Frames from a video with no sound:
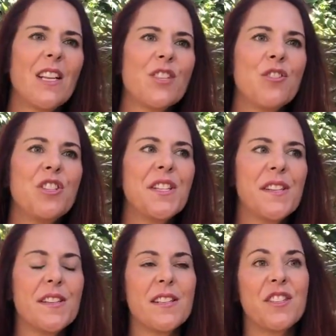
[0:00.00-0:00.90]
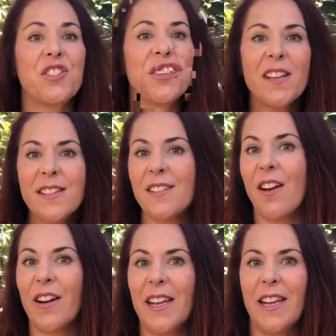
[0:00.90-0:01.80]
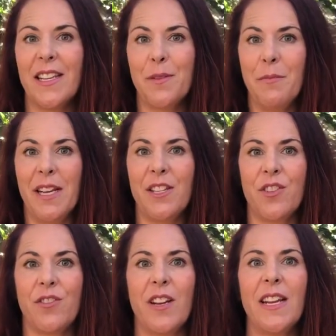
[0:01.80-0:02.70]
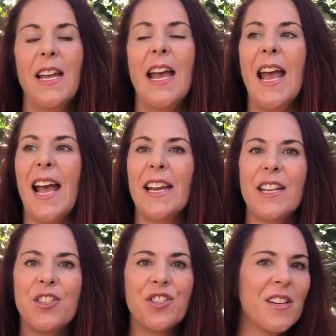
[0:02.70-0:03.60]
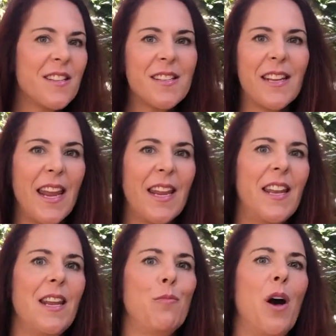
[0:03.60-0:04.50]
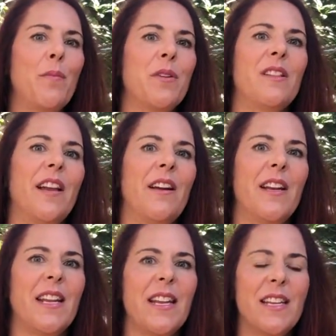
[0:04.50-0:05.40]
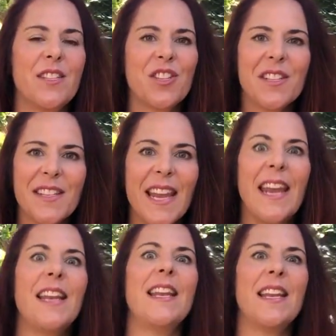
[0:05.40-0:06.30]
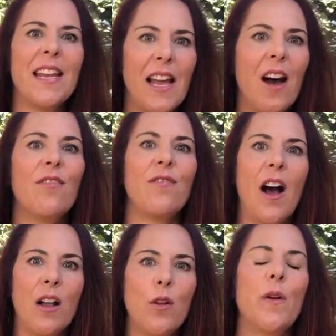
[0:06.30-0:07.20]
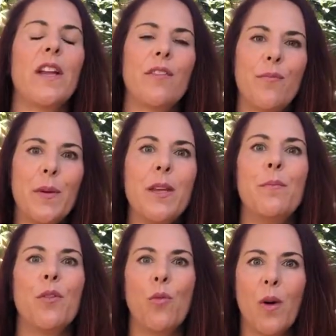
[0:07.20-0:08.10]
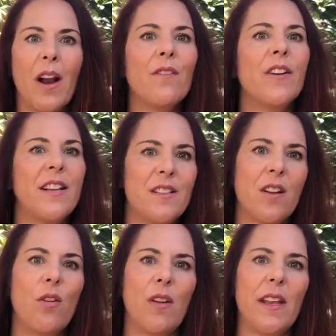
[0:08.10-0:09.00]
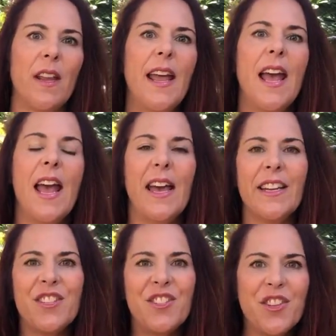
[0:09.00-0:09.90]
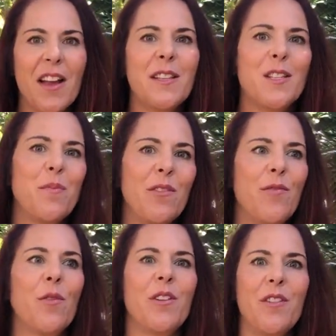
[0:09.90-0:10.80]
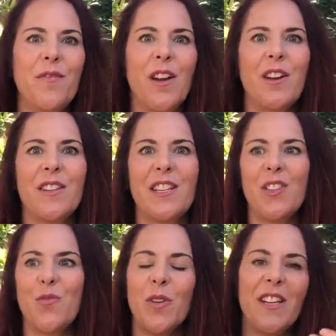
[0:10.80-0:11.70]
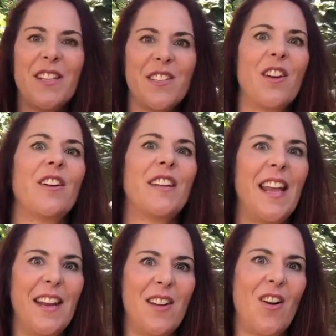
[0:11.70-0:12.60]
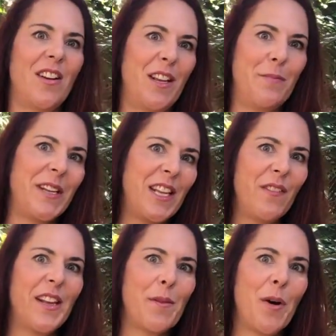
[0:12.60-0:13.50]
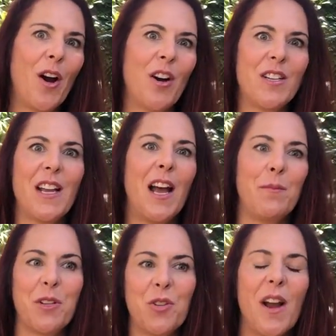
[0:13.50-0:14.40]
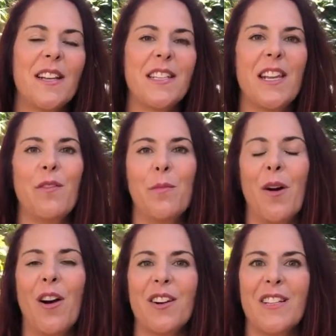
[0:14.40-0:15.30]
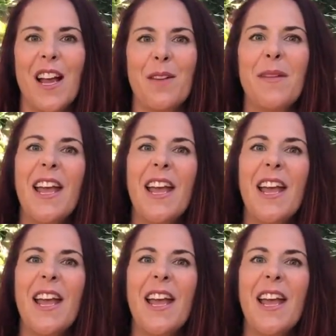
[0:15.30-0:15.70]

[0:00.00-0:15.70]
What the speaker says: So Jesus is just starting His ministry, and He's just gaining popularity. He's just gaining a following of people wherever He's going. And it's just before the Pharisees really start getting on Him and giving Him a hard time, or trying to give Him a hard time.